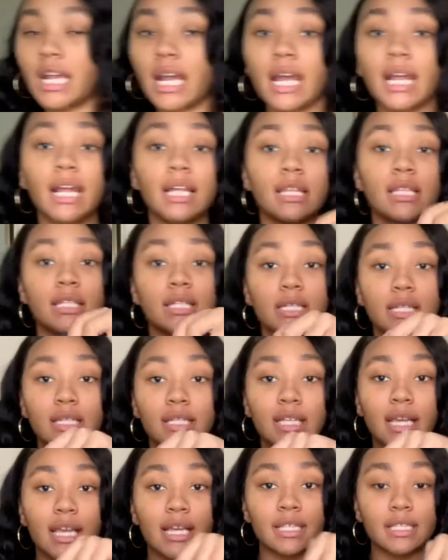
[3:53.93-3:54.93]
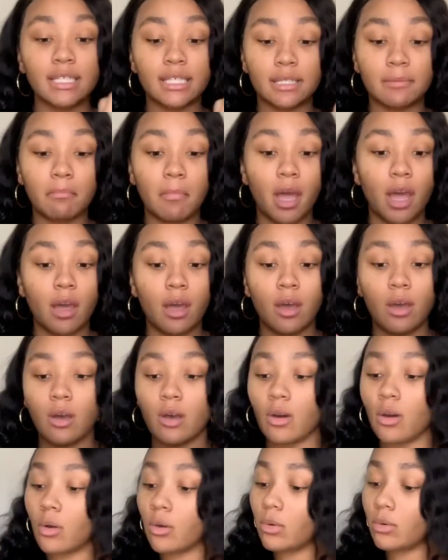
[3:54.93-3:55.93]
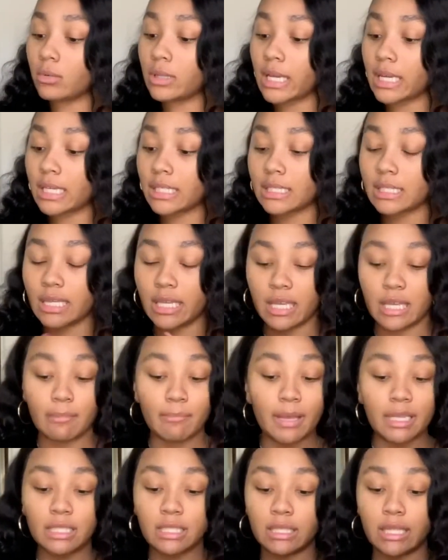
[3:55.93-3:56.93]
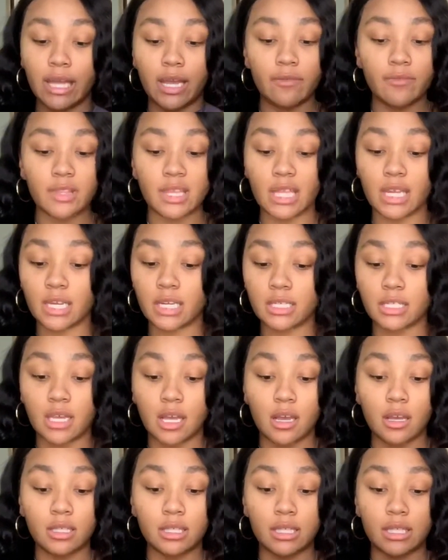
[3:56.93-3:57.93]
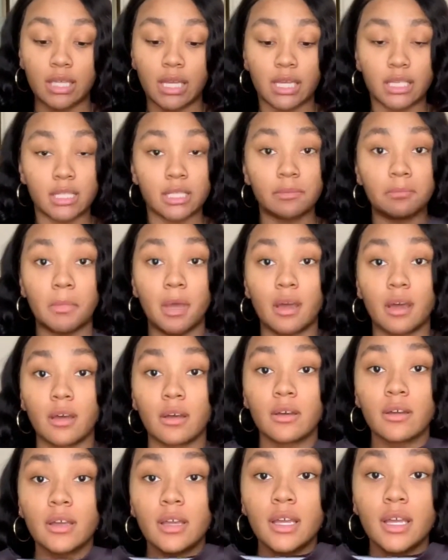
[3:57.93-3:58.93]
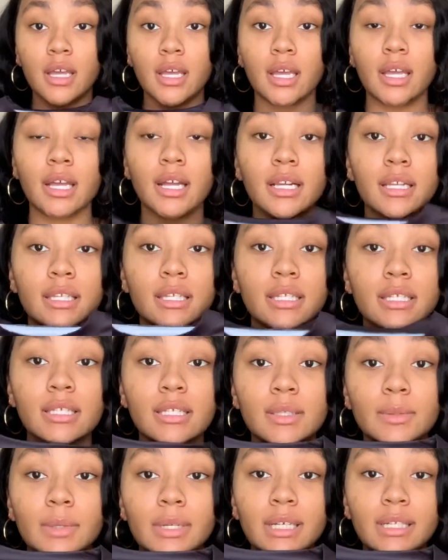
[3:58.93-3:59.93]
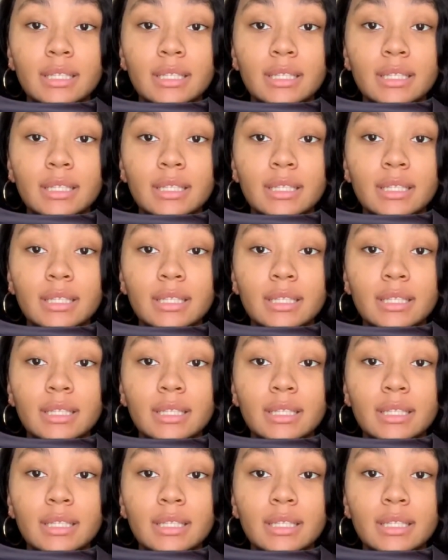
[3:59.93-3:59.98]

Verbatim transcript: I got this in a size small. Like I said, basically everything in this size is size small. This is what it